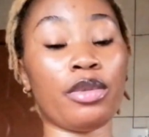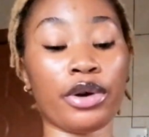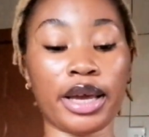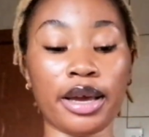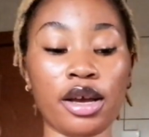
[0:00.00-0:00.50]

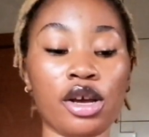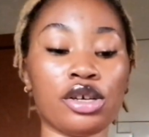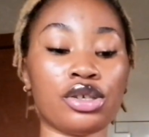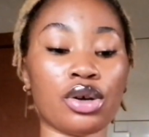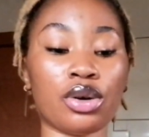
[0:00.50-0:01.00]
Okay,
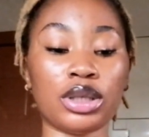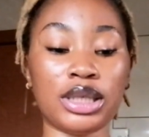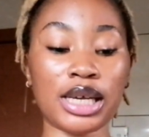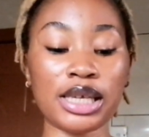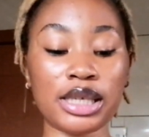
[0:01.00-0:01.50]
so
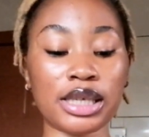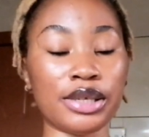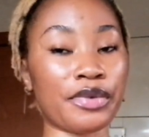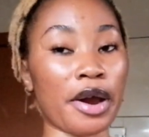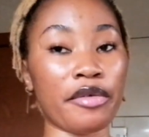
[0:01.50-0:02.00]
this
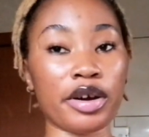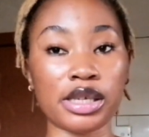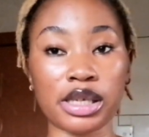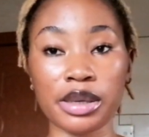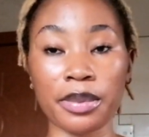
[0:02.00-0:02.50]
is very
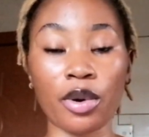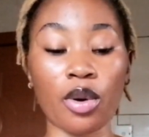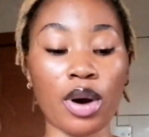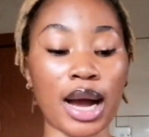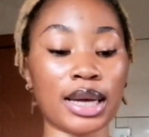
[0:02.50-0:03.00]

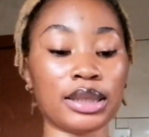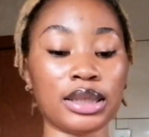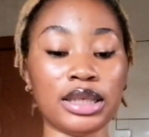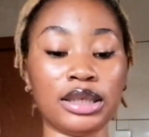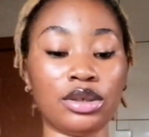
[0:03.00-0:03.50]
simple and
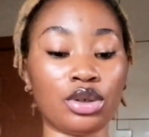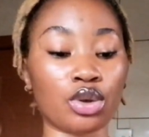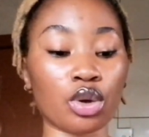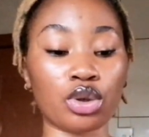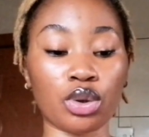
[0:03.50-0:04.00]
is
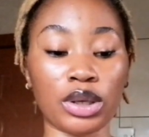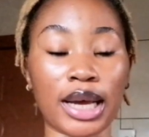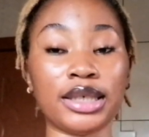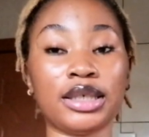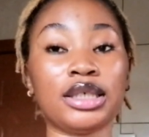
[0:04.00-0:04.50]
so nice.